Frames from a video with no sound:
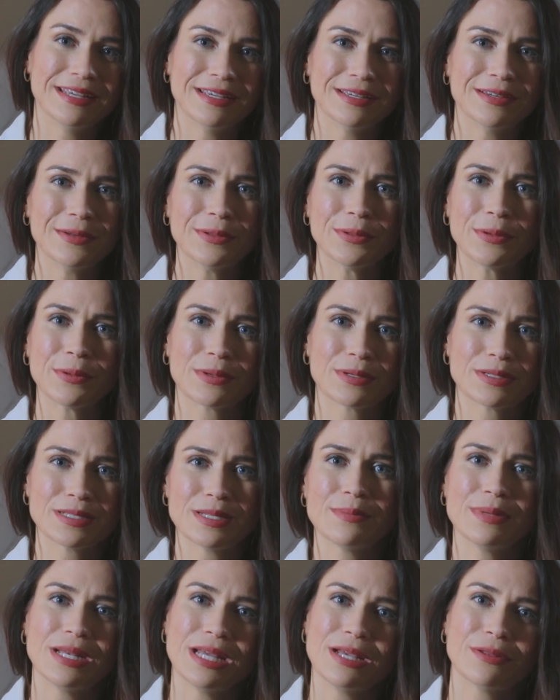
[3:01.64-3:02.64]
ill, or
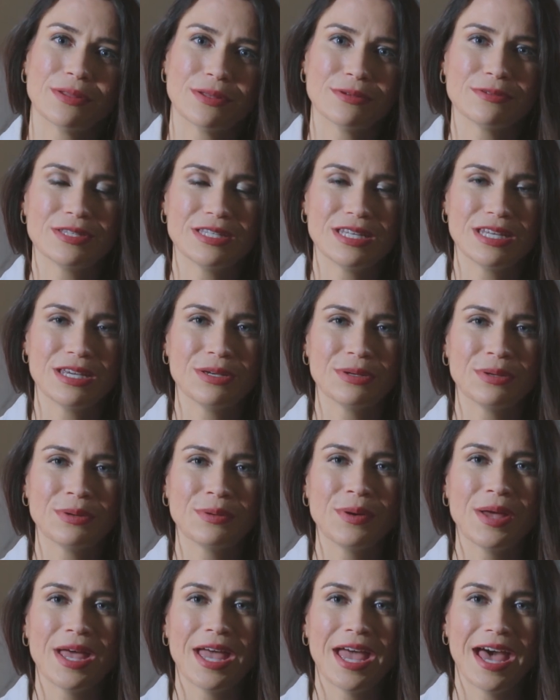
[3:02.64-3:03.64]
somebody close to
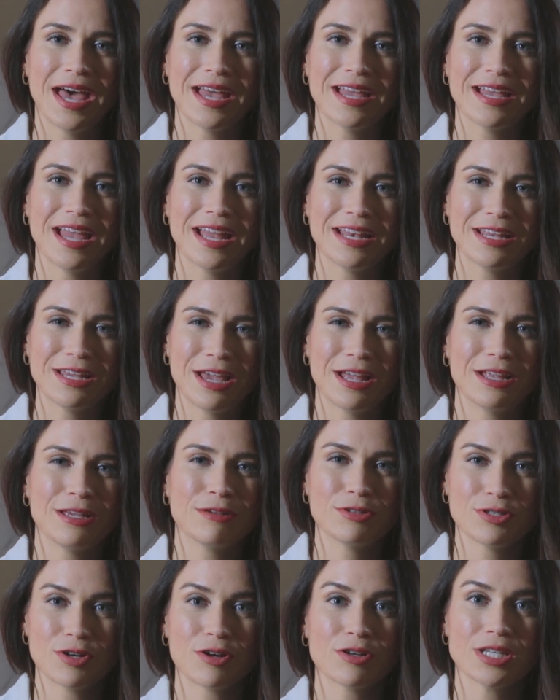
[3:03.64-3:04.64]
you, and you
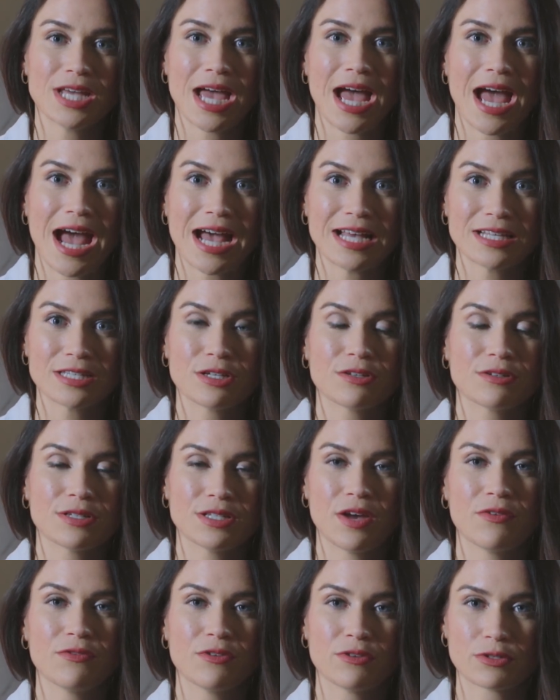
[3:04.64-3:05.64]
start to ask
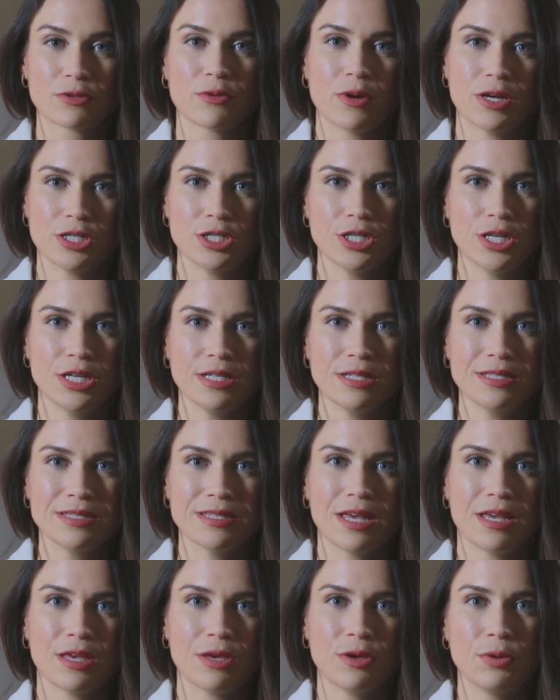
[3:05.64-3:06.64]
yourself those questions
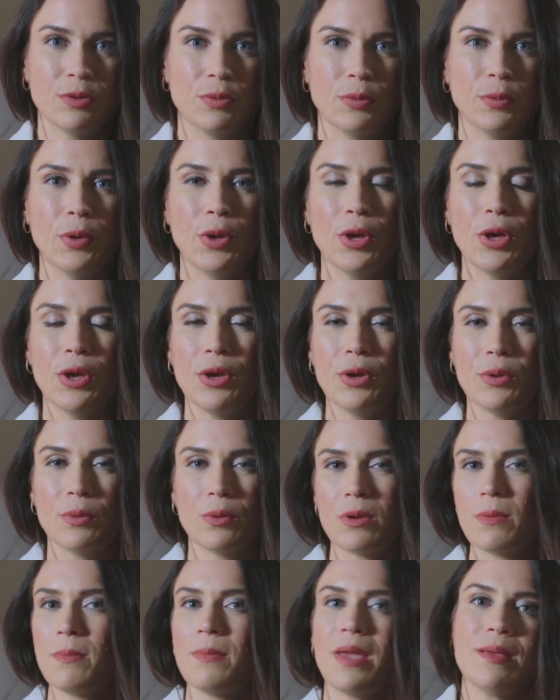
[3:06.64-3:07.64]
that you
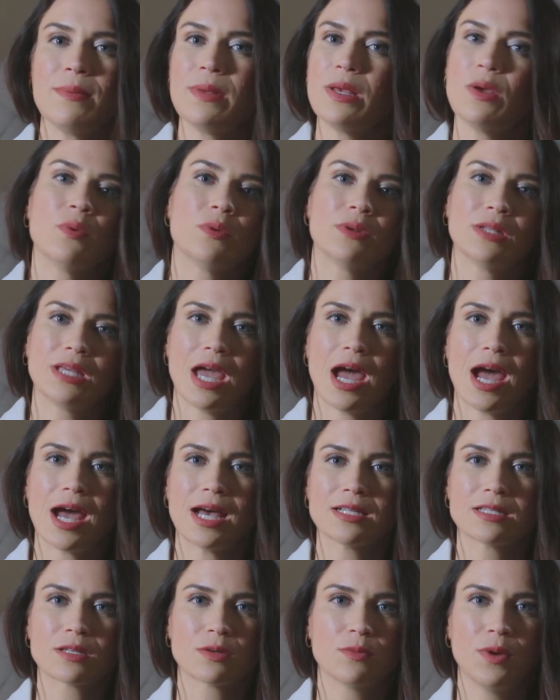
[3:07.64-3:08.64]
would maybe only
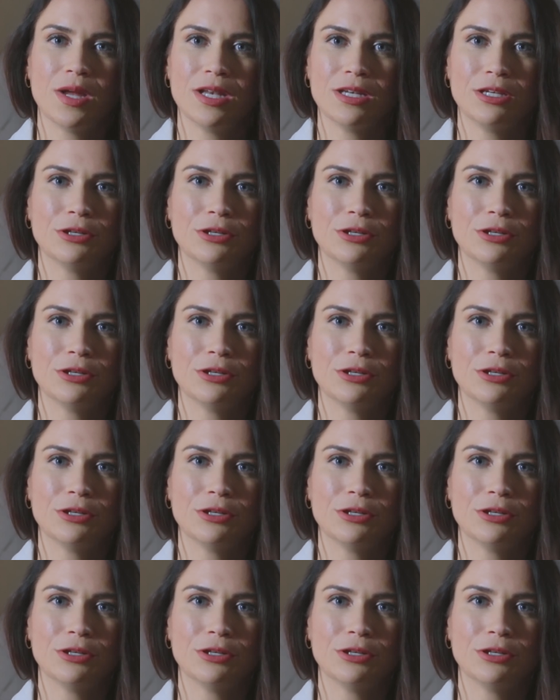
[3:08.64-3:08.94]
ask when